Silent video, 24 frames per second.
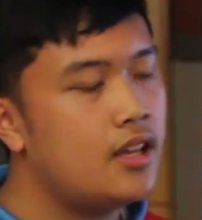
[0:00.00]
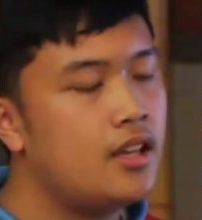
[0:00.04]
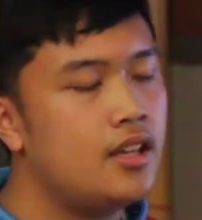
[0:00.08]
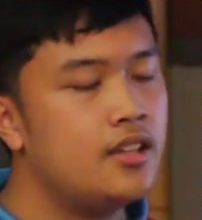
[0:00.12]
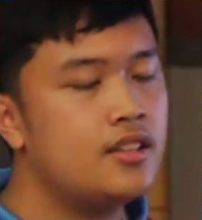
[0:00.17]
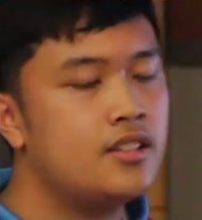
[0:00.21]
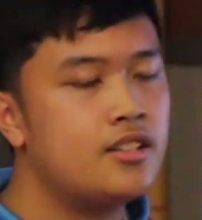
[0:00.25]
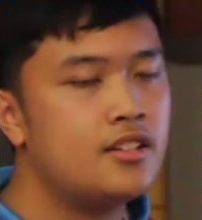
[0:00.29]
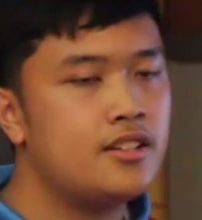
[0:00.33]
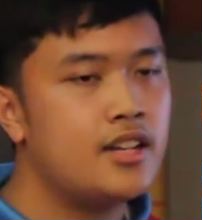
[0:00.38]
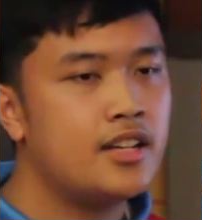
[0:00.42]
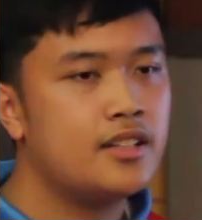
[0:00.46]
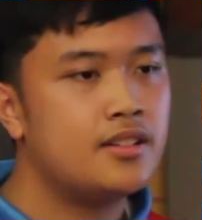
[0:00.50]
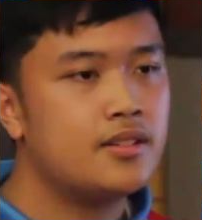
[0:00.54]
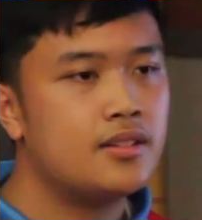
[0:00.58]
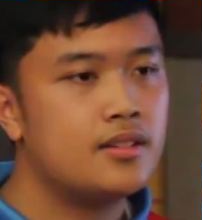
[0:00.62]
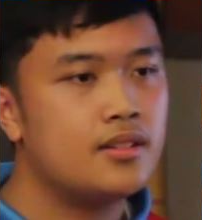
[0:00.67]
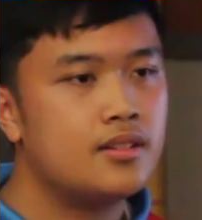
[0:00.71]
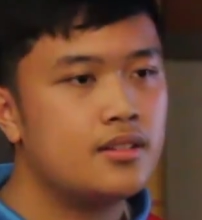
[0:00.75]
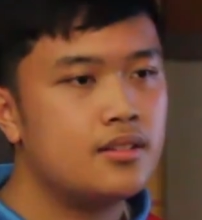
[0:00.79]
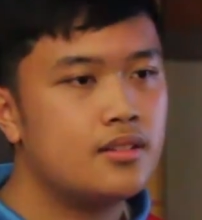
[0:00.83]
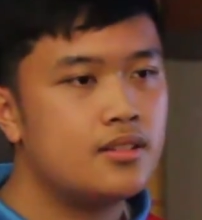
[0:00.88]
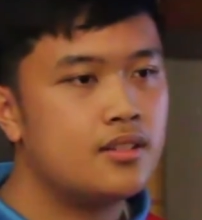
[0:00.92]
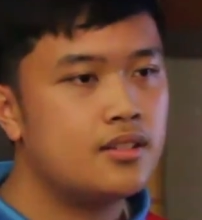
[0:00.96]
internet
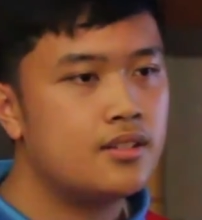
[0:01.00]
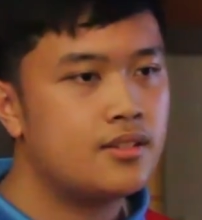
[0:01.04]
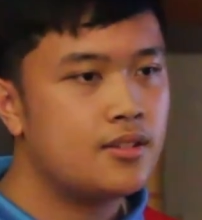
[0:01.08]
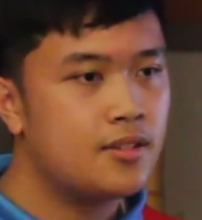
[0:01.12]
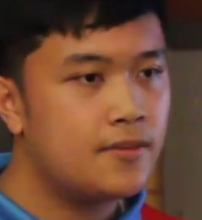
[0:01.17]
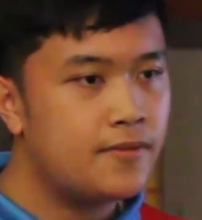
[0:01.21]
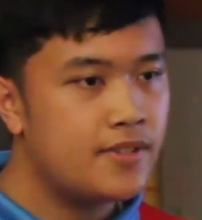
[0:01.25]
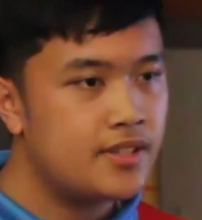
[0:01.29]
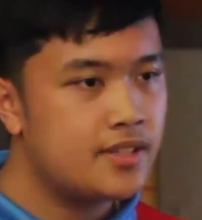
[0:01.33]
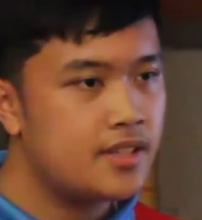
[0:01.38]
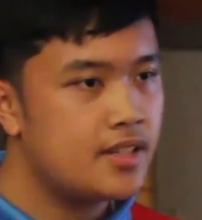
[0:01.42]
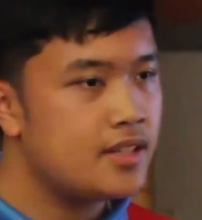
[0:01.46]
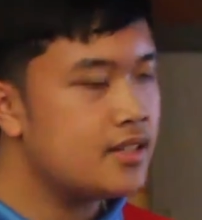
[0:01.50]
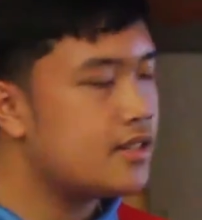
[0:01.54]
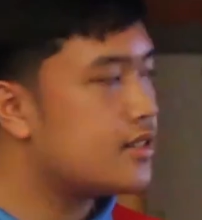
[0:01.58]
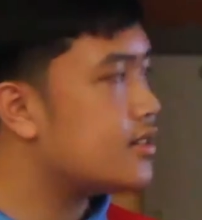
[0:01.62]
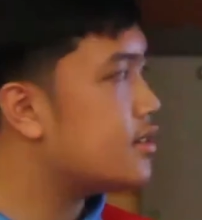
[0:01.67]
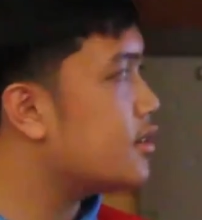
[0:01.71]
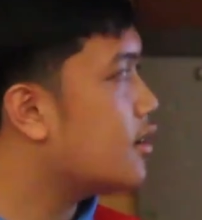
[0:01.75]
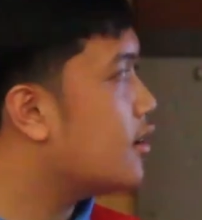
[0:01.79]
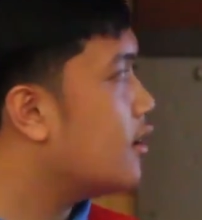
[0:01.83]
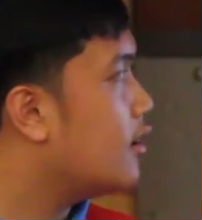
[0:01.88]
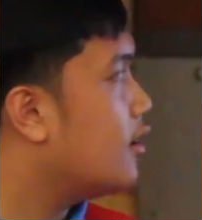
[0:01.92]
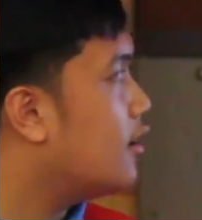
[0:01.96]
services,
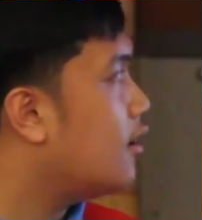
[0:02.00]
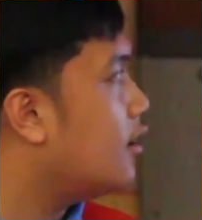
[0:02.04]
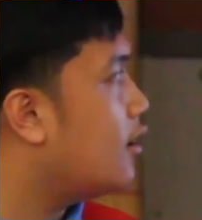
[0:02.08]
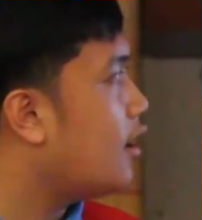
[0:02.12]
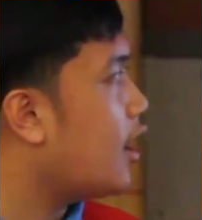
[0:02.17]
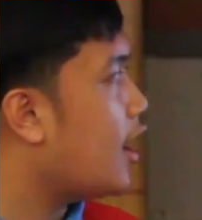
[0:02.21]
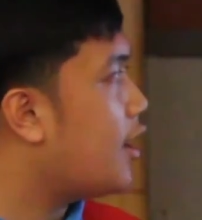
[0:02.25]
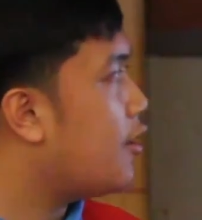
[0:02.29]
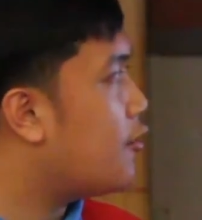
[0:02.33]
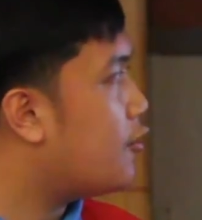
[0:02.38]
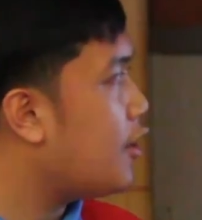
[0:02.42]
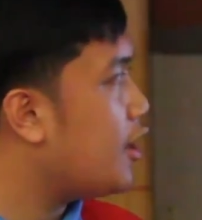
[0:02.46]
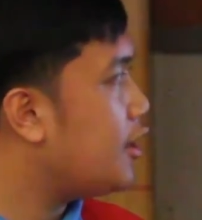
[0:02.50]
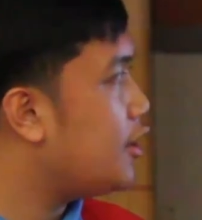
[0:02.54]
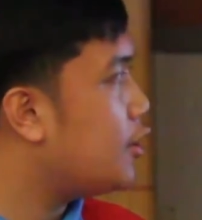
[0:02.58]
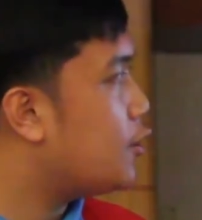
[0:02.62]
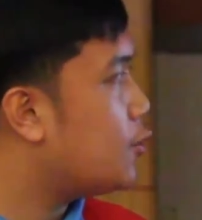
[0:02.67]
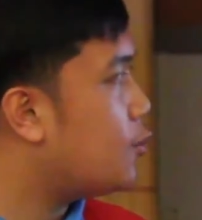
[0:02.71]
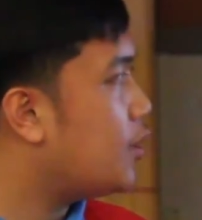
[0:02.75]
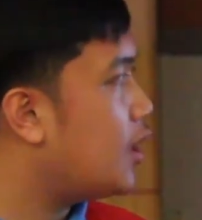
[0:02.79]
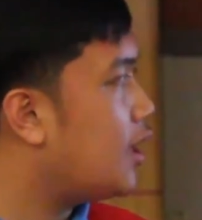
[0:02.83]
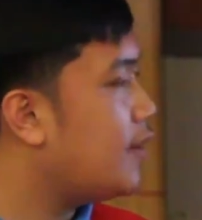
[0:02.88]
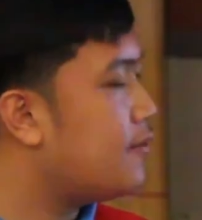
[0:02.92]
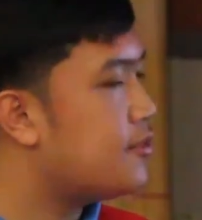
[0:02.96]
and
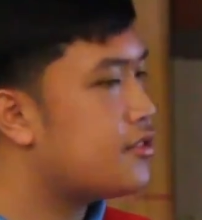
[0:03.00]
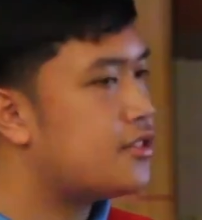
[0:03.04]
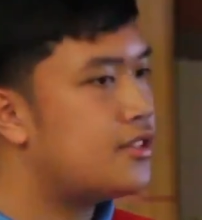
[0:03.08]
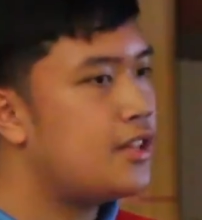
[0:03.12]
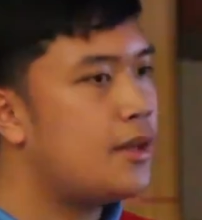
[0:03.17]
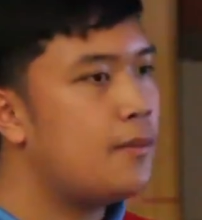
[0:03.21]
radio waves,